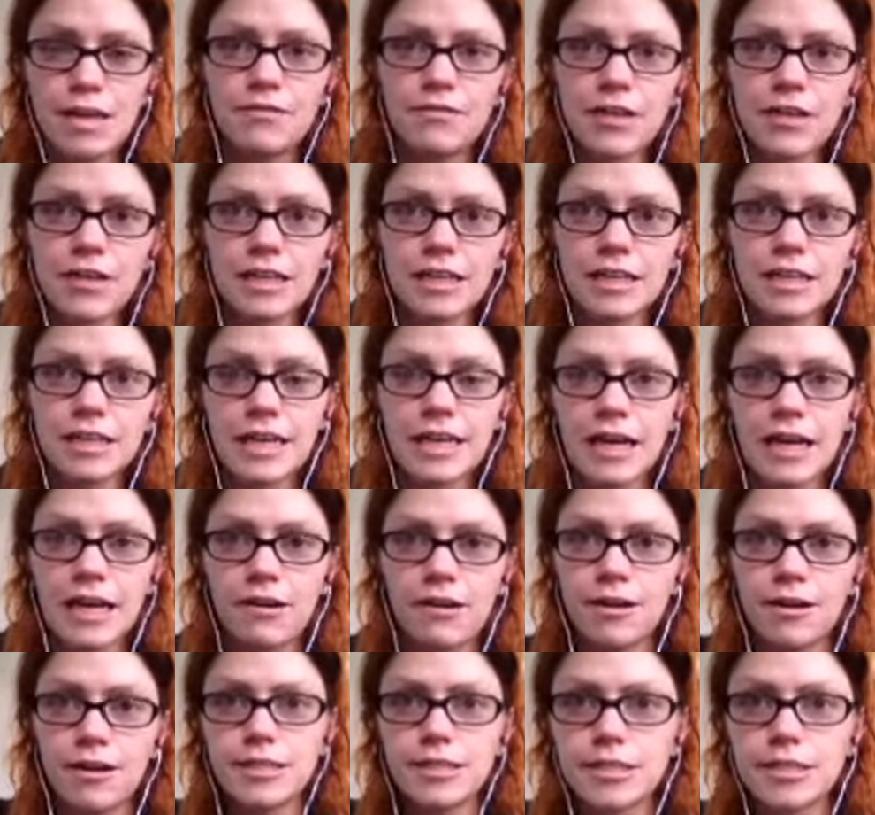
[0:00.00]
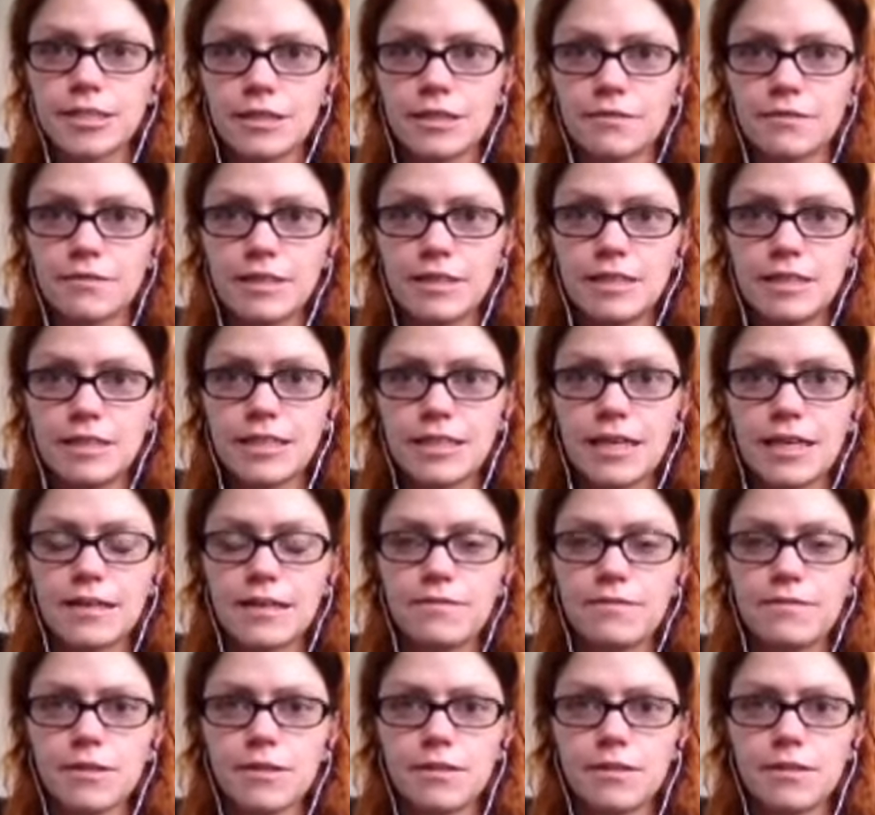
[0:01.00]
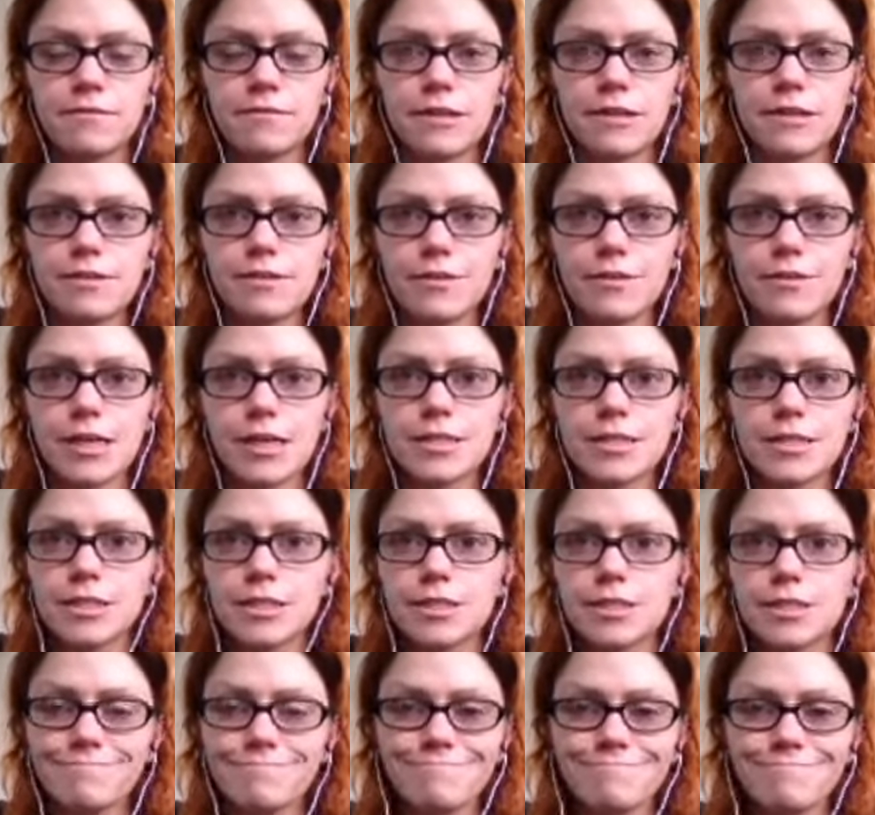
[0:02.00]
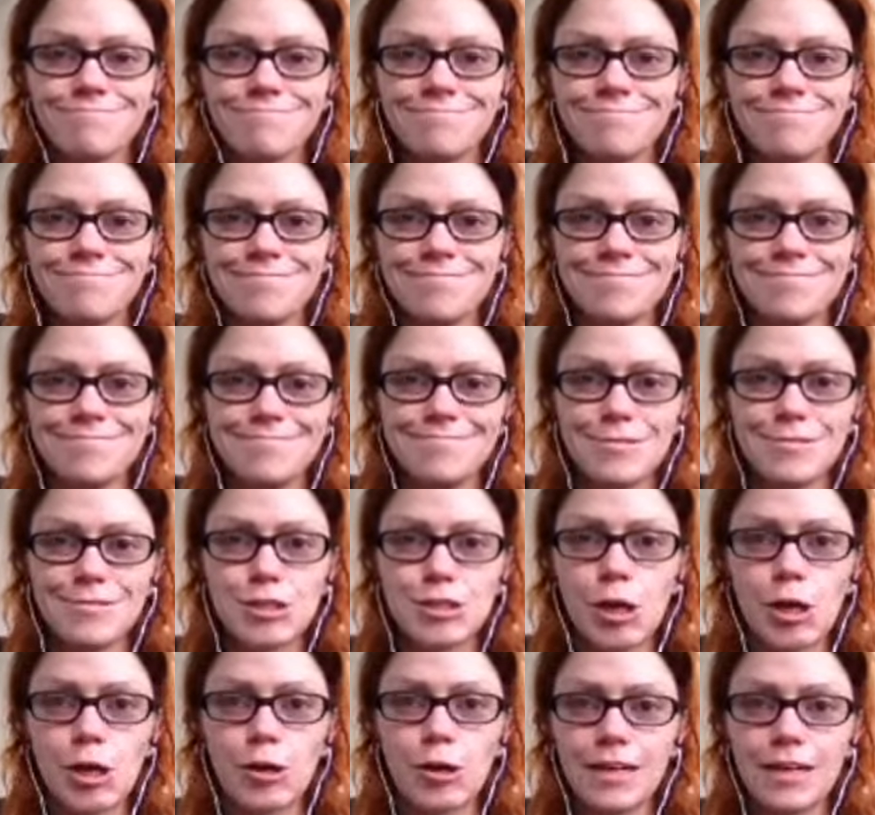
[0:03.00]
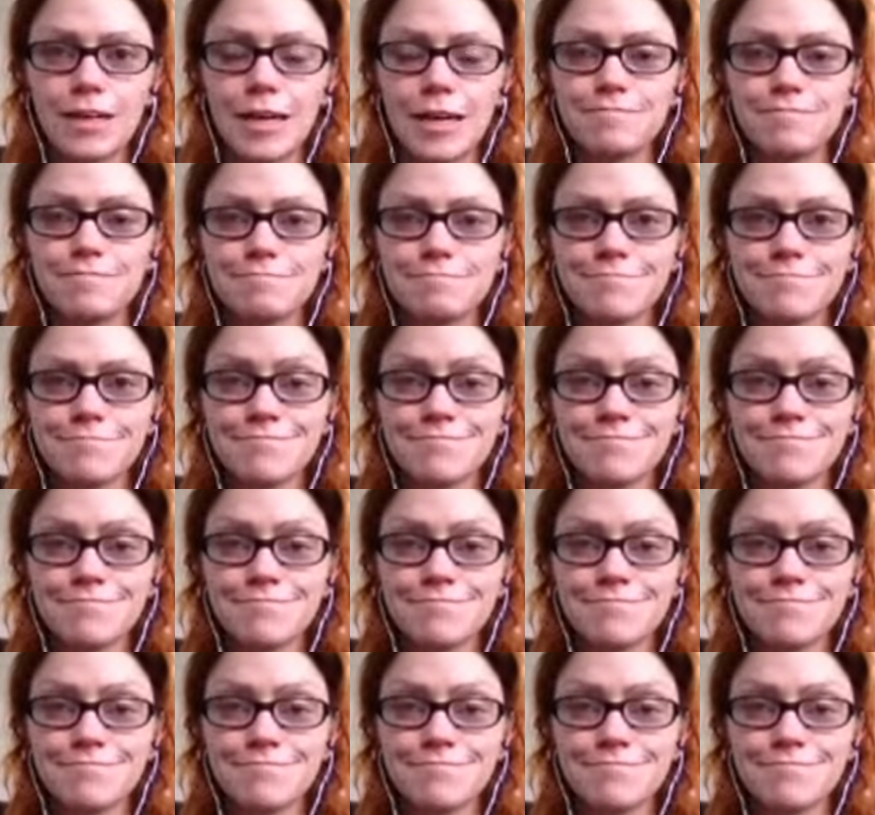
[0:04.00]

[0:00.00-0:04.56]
living in the garage of the dad of a good friend of ours. Mm. And, and, so, and of course,